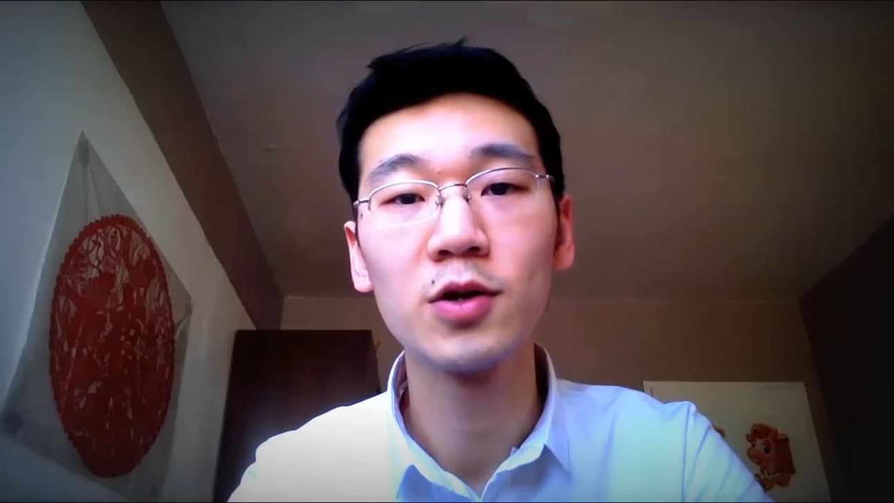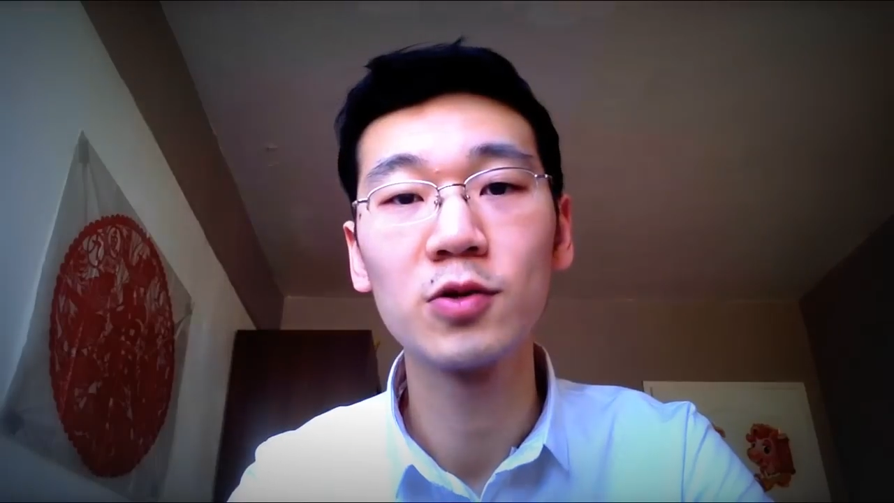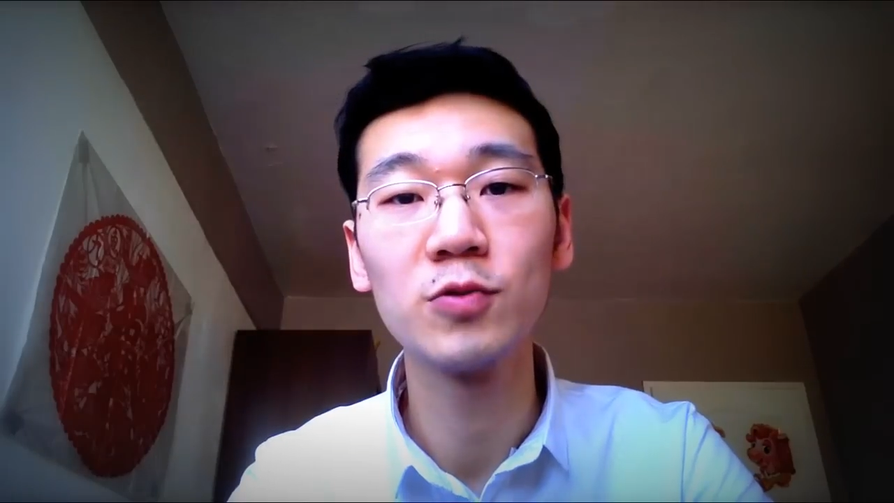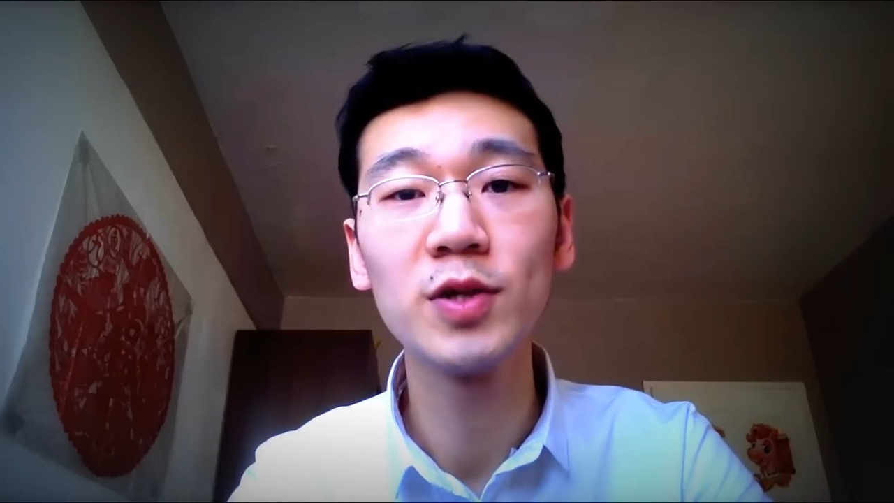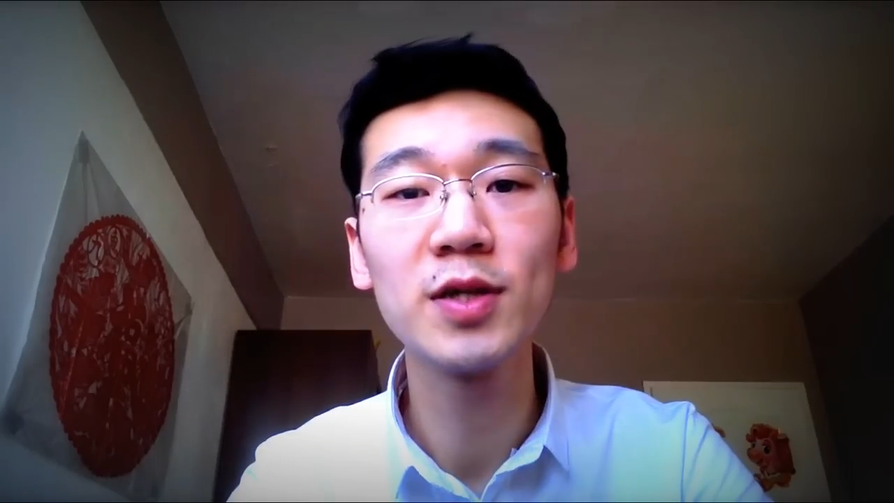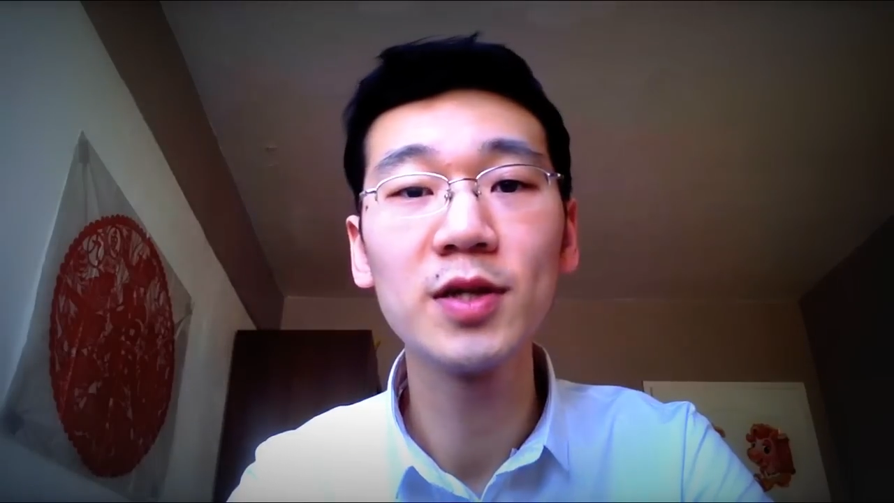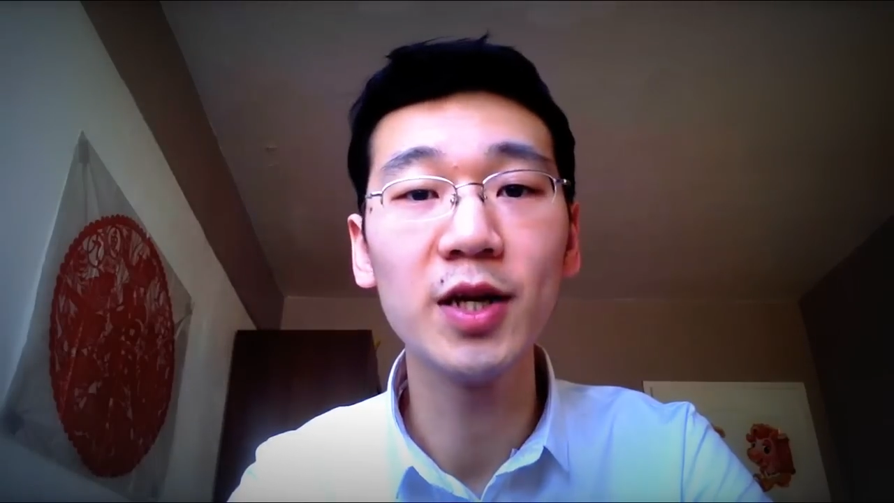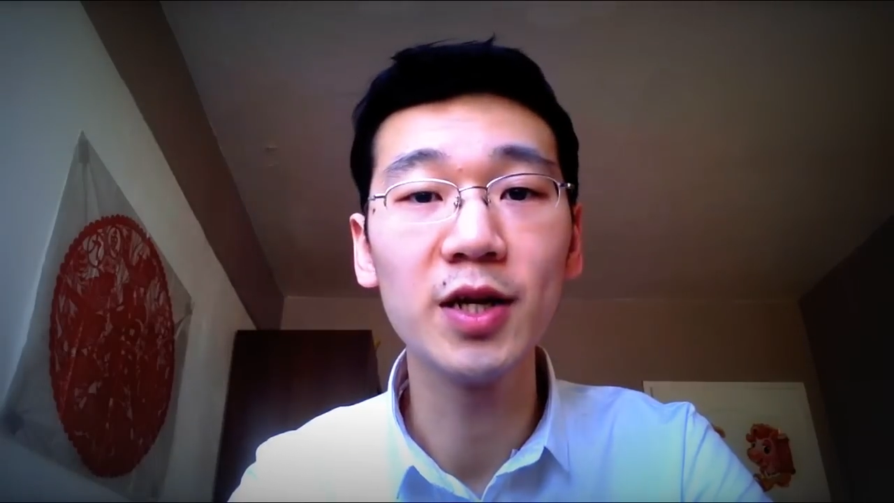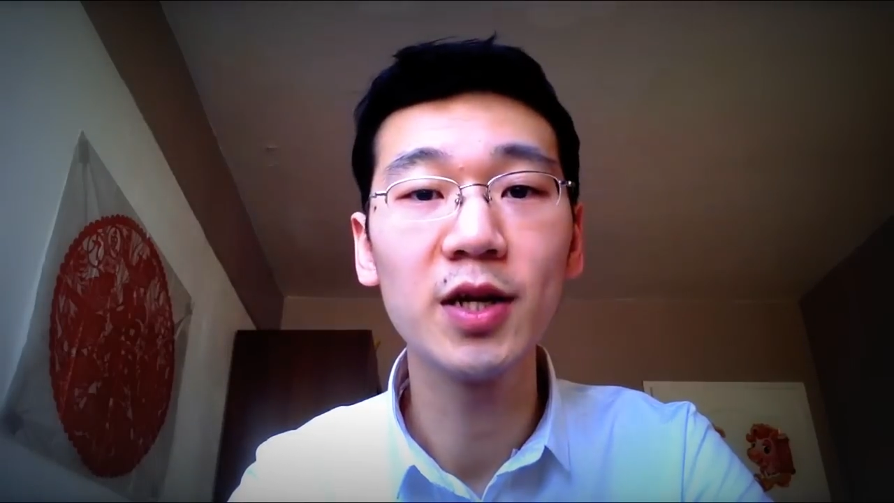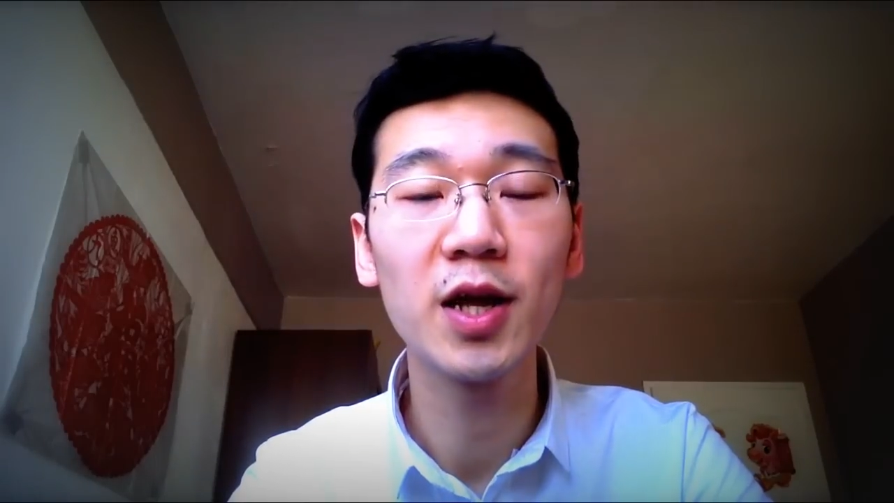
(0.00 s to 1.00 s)

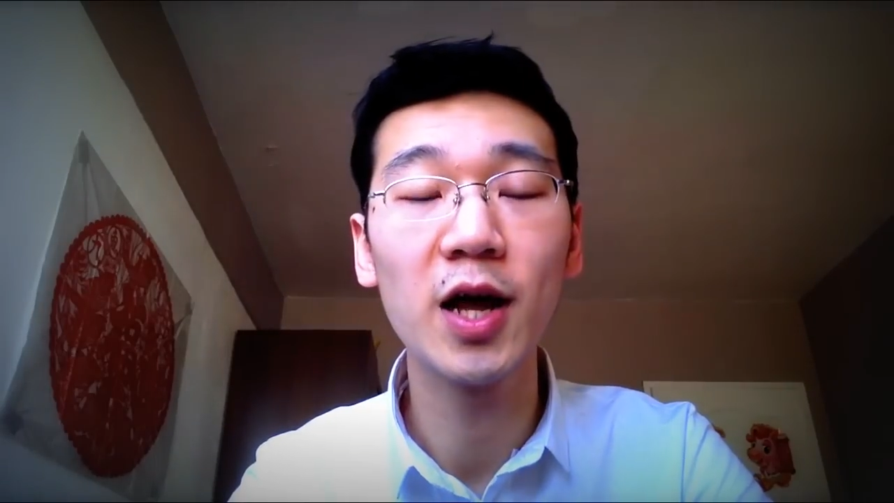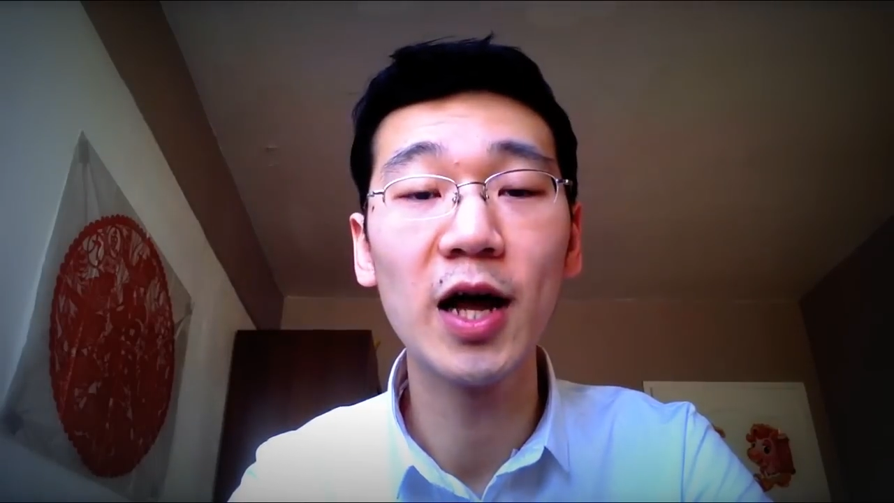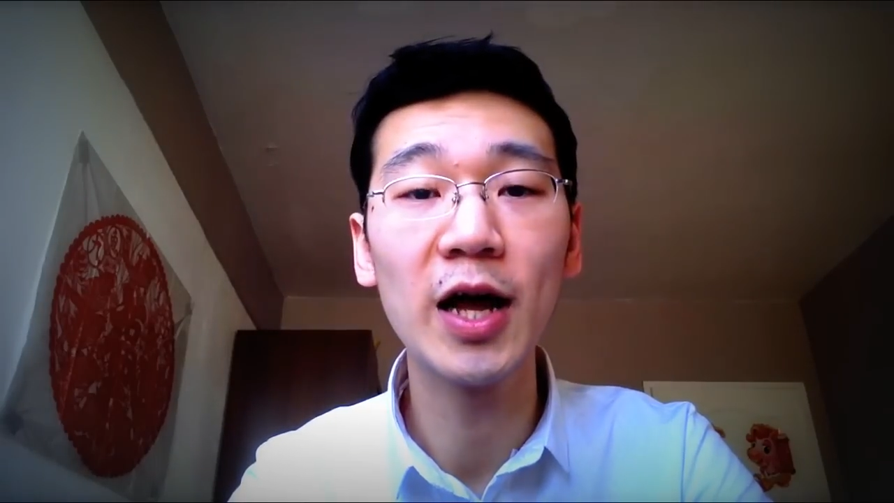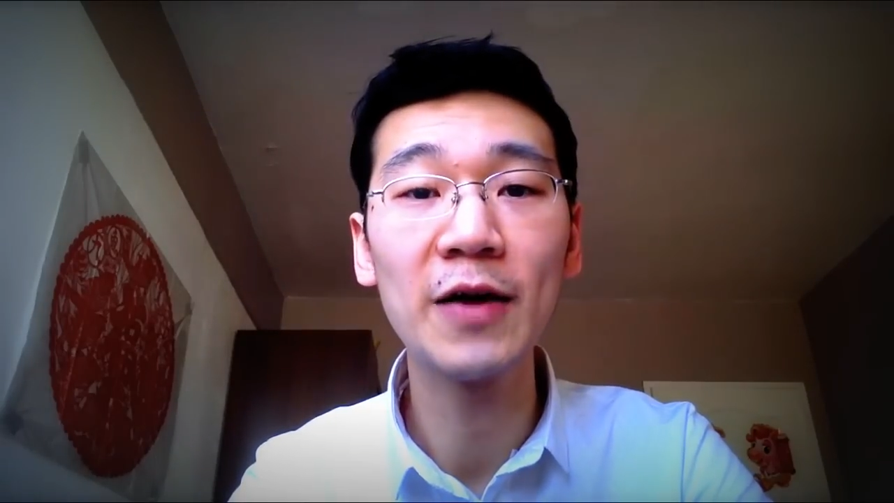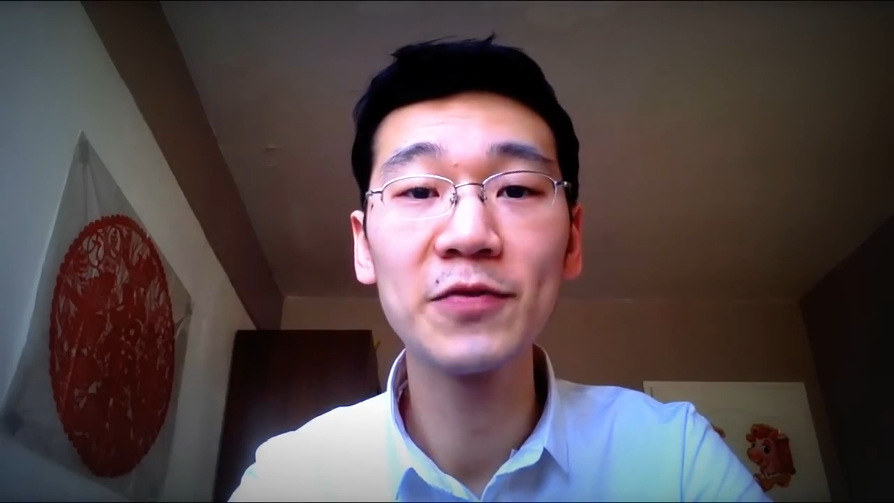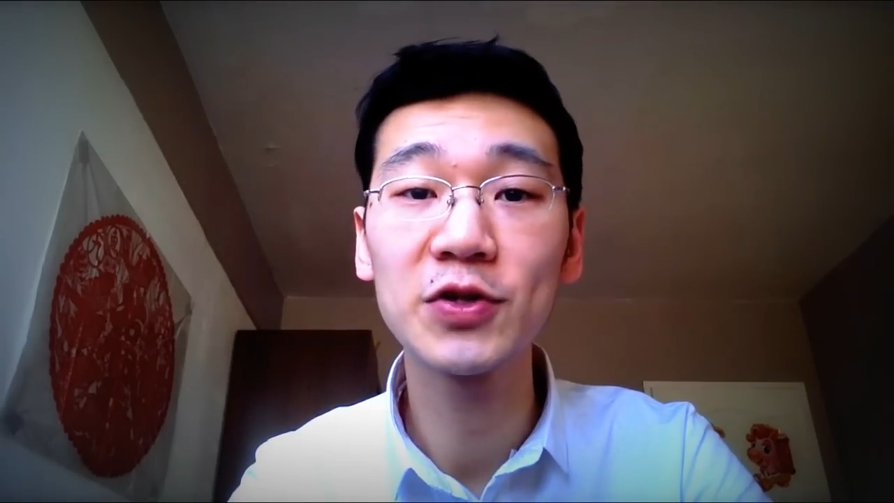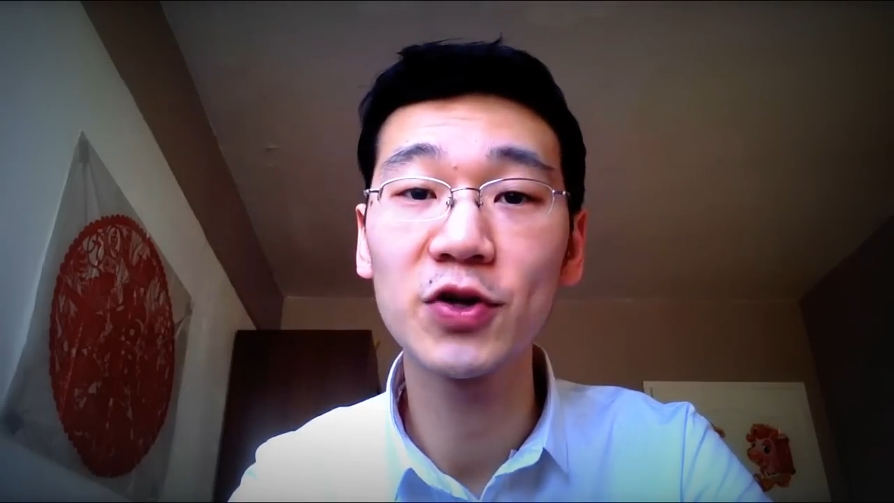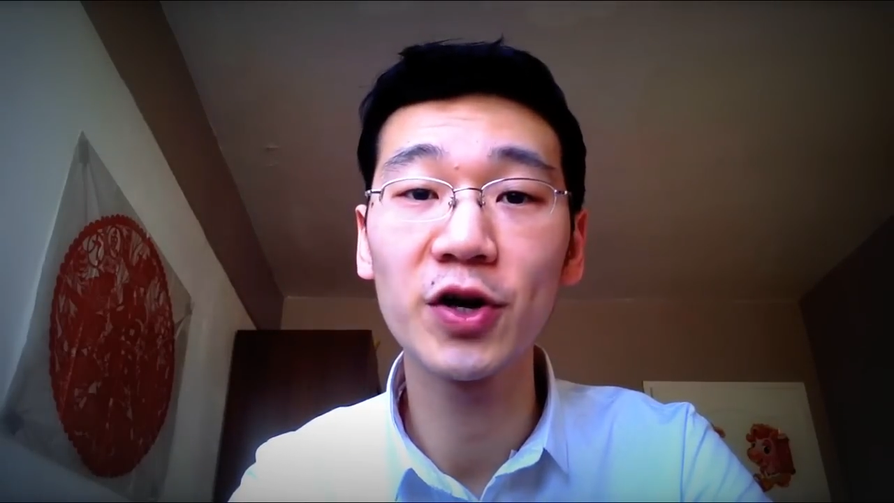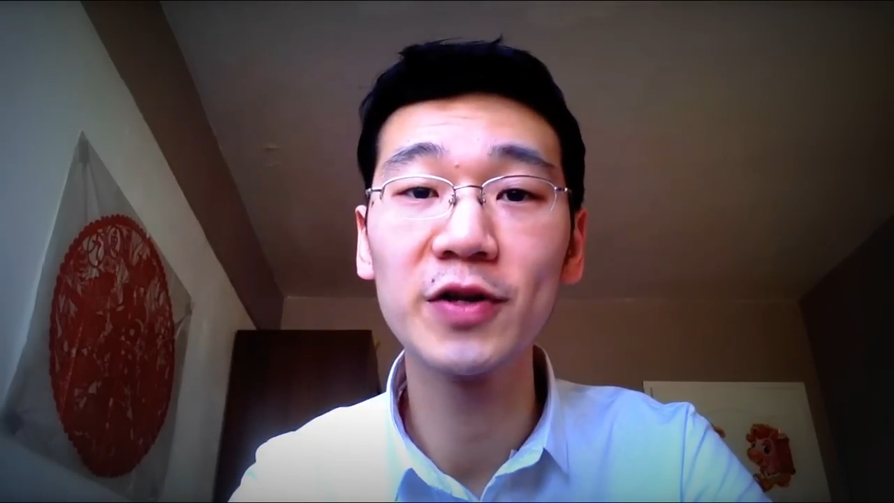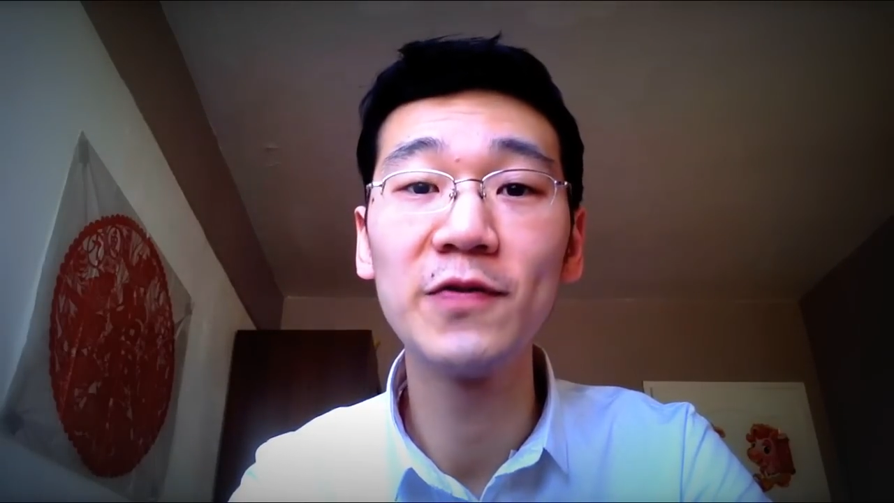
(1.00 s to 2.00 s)
Recently, I've started